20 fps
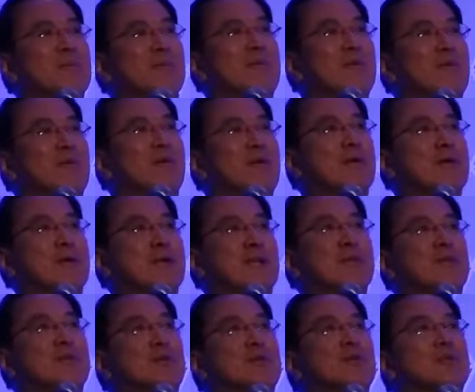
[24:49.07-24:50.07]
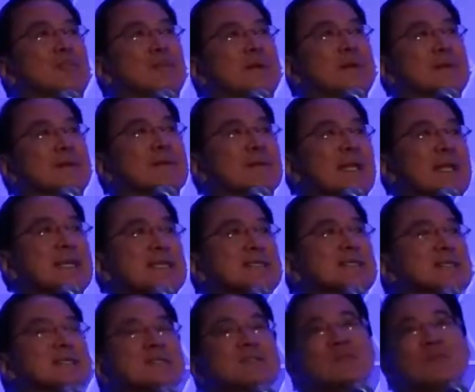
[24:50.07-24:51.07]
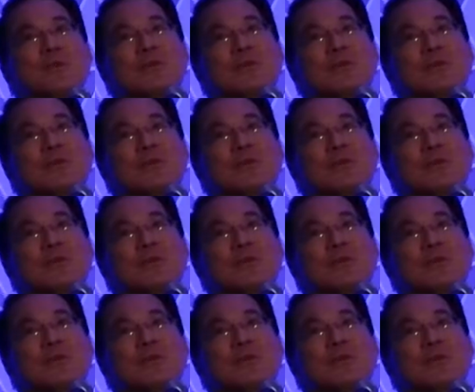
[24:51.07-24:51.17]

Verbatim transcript: before they give you your medical license